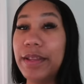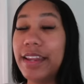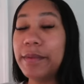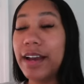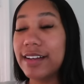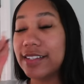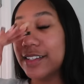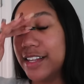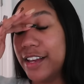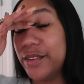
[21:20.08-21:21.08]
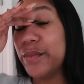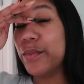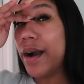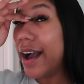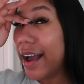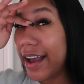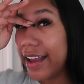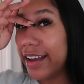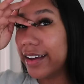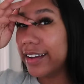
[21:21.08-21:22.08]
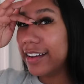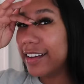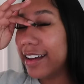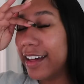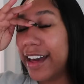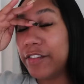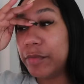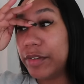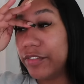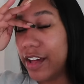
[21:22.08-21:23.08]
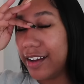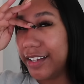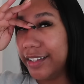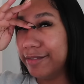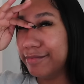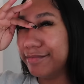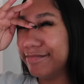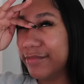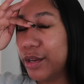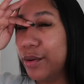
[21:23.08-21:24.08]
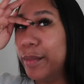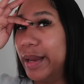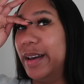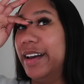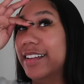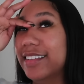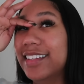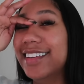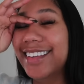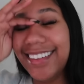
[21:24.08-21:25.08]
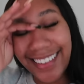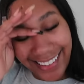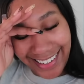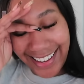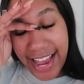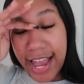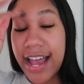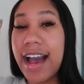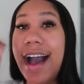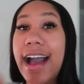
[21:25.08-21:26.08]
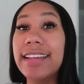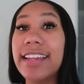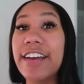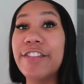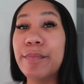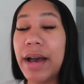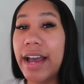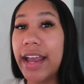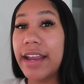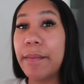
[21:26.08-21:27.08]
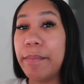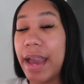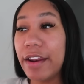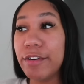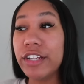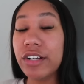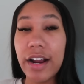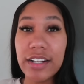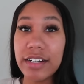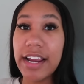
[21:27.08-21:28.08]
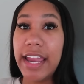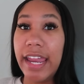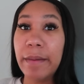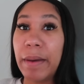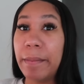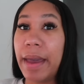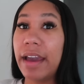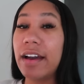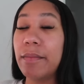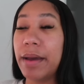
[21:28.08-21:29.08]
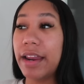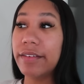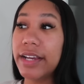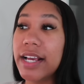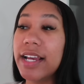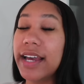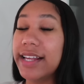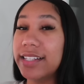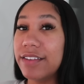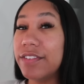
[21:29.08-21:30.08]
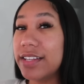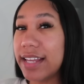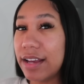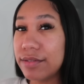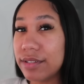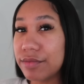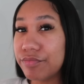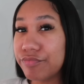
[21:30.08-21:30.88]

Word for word: But let me also tell you why I haven't been vlogging. Oh my God. I left my battery charger and my backup battery at Tiffany's house.